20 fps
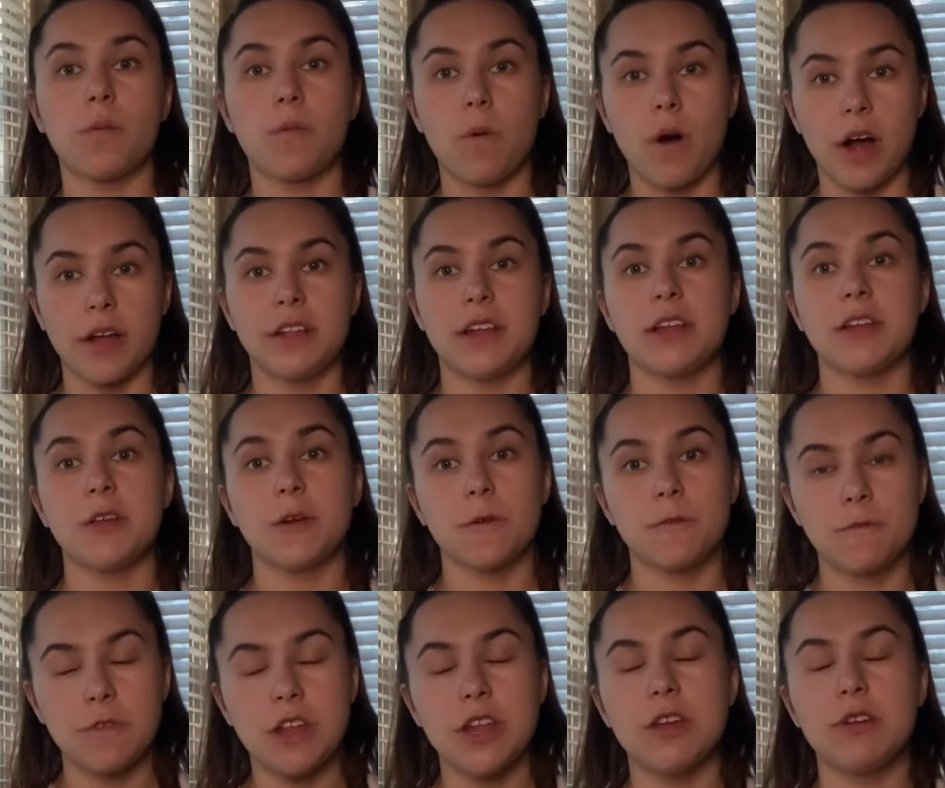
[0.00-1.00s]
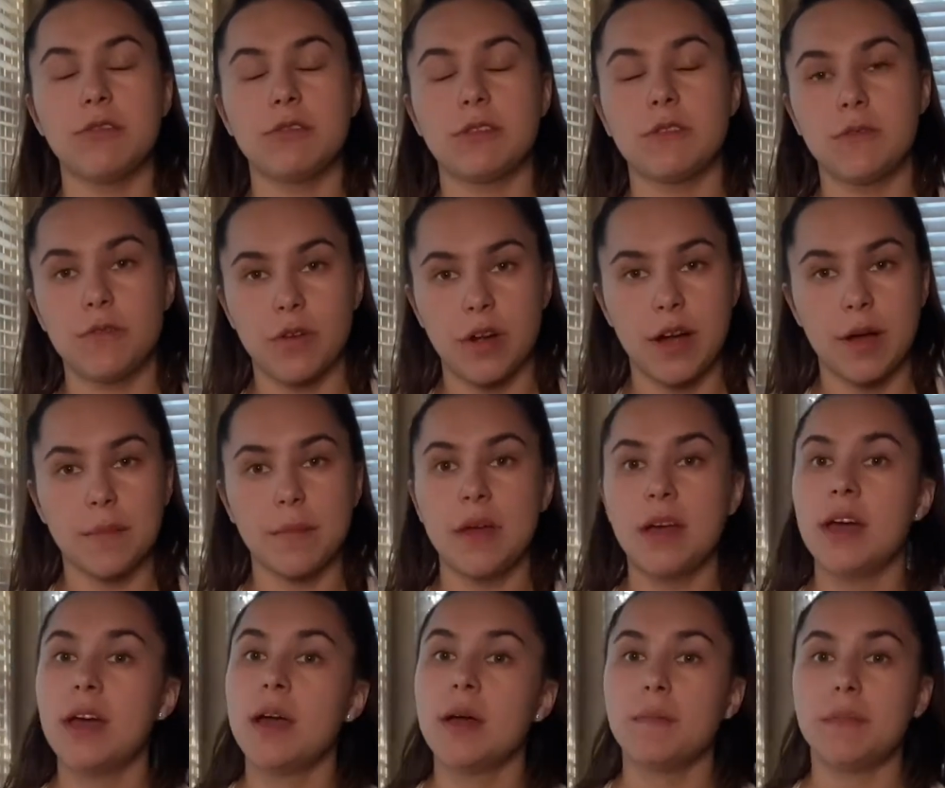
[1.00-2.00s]
watching your videos from,
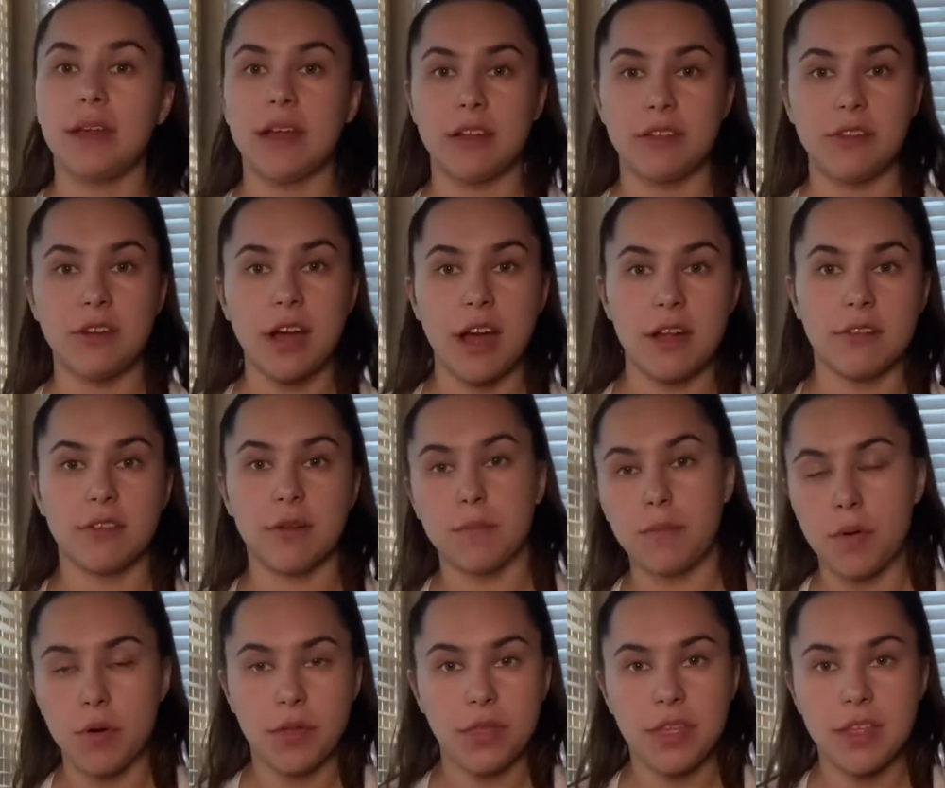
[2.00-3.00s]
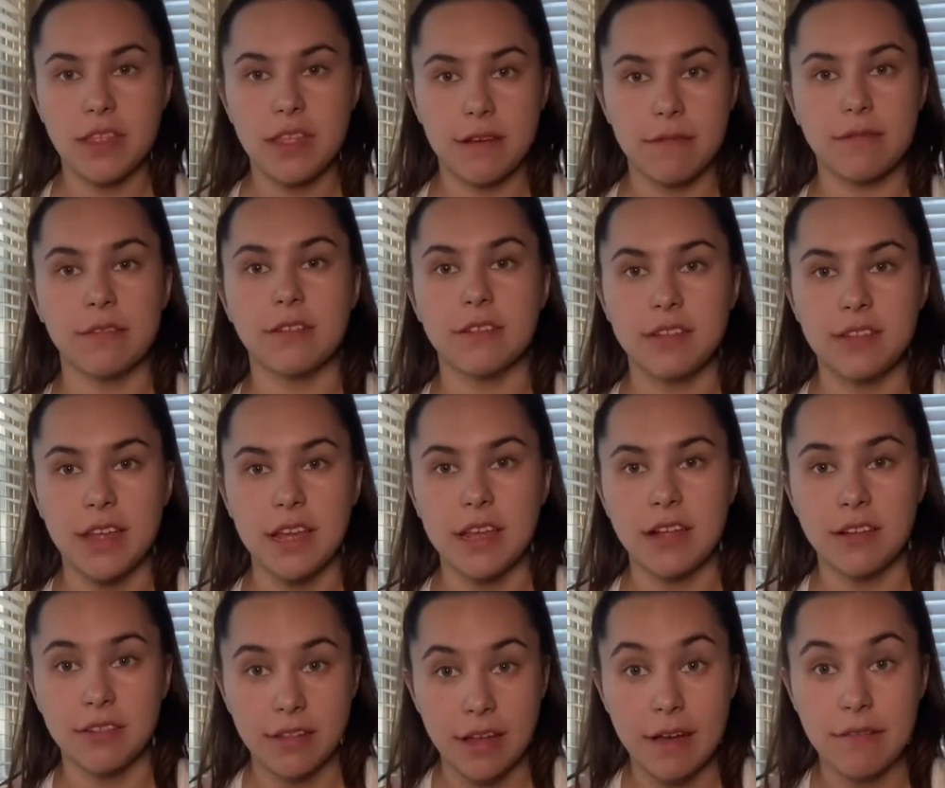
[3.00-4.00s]
because you guys are both in different
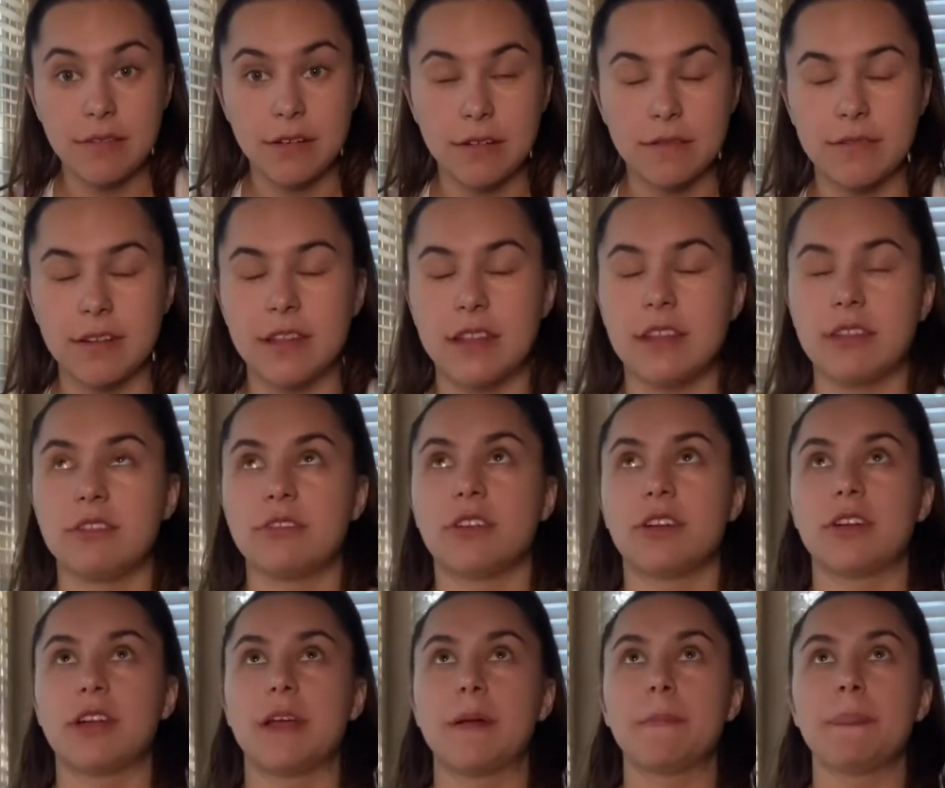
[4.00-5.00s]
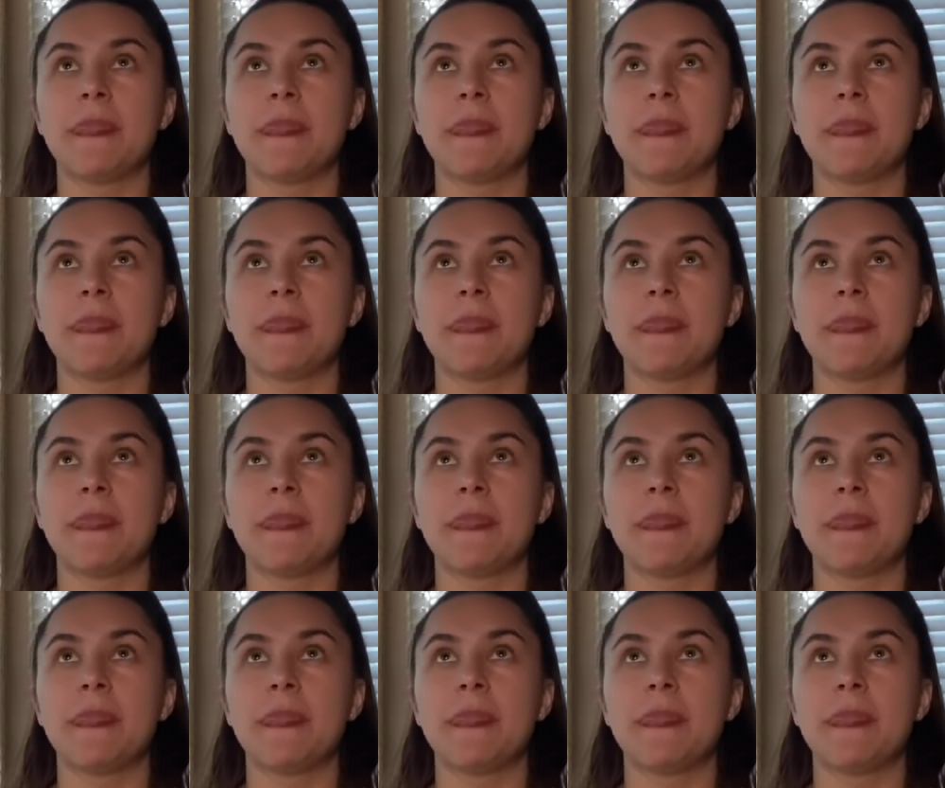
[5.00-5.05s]
stages of your fitness journey.